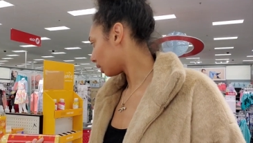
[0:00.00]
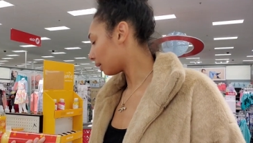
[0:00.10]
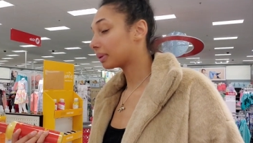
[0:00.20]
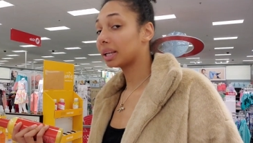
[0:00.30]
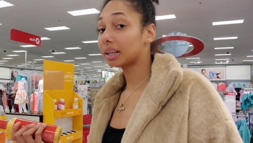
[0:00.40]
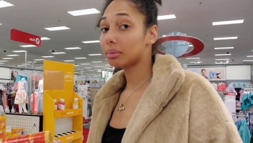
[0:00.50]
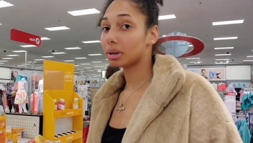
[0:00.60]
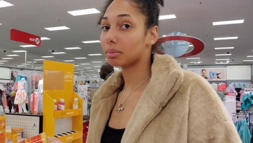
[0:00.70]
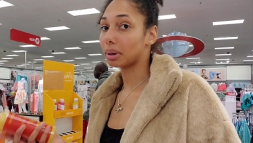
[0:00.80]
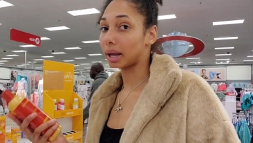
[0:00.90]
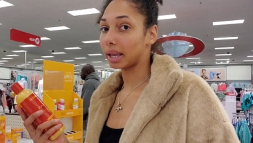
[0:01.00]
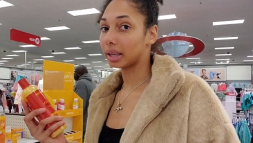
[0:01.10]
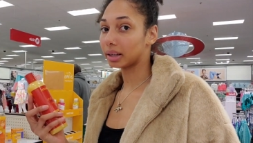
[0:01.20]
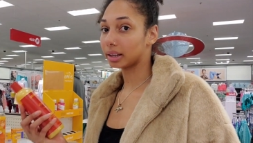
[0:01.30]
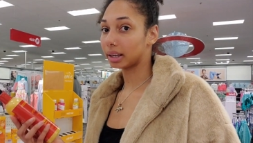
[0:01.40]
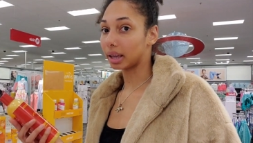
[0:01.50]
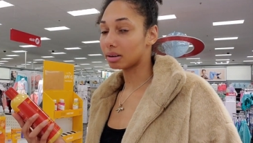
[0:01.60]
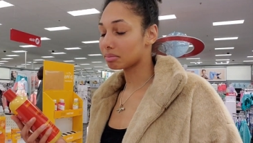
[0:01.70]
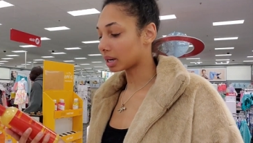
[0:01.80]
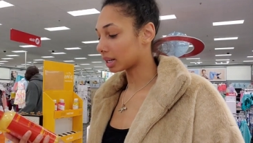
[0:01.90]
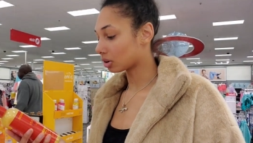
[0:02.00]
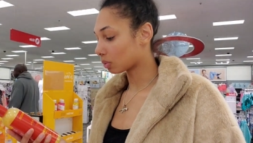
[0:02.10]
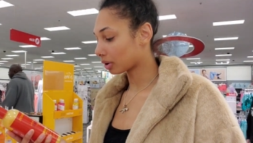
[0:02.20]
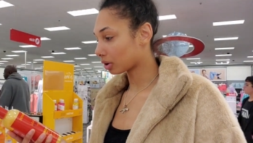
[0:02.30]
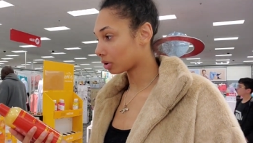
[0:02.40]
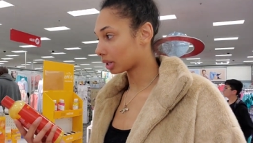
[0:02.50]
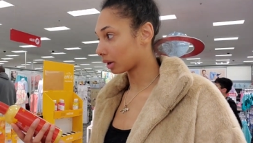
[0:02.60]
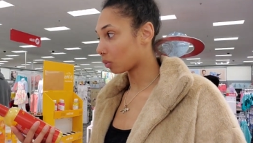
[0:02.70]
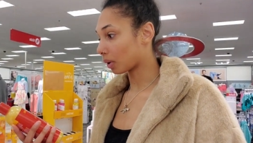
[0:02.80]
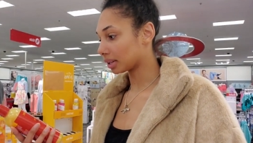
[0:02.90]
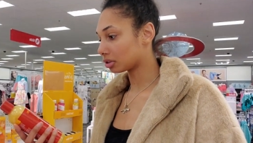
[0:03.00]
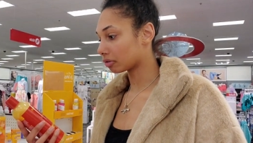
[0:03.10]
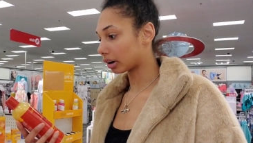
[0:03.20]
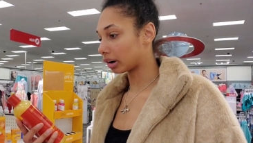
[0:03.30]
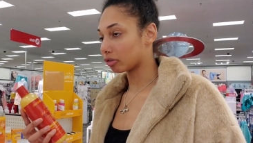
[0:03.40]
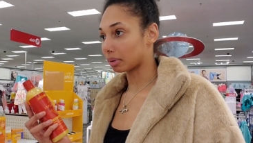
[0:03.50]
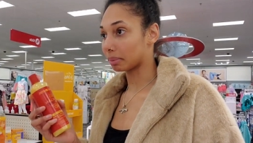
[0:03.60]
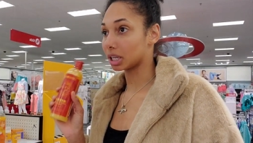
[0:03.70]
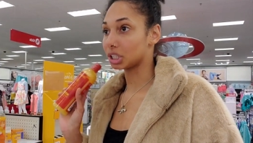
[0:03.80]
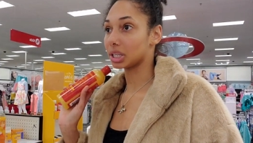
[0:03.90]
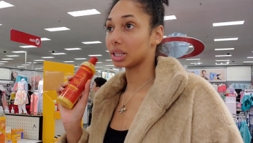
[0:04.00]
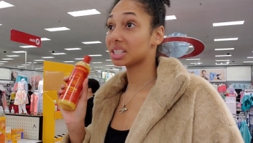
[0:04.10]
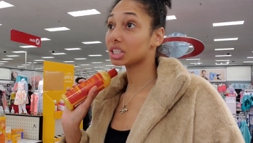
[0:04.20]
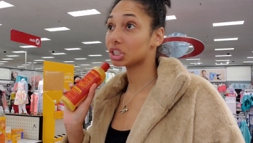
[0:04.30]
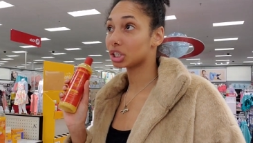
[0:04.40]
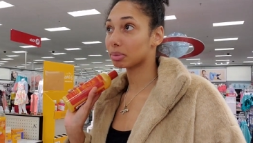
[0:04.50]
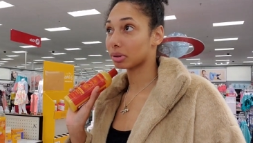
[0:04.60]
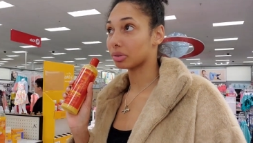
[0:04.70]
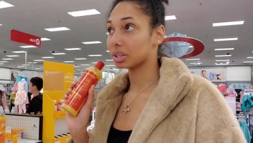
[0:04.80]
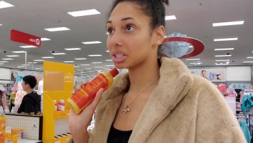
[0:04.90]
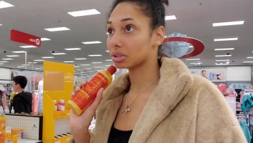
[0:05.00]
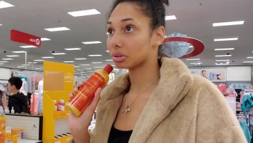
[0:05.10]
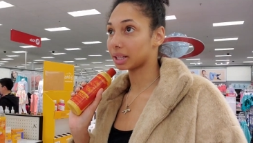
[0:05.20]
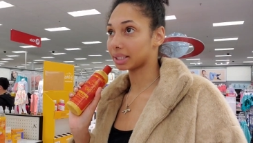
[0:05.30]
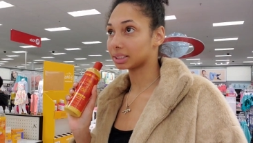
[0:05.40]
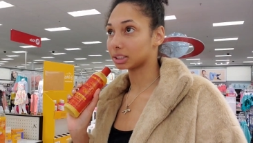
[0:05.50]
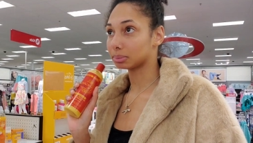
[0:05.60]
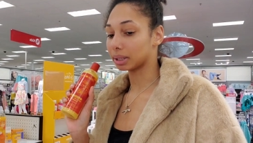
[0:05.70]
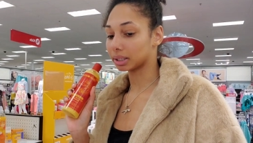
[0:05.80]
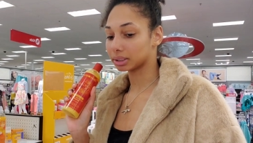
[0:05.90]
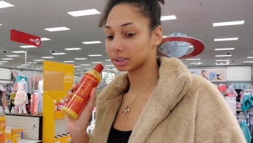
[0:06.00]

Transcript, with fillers: I'm thinking about buying it again, but I don't want to go like way too far over my budget. This is cheaper though. This is only like six bucks.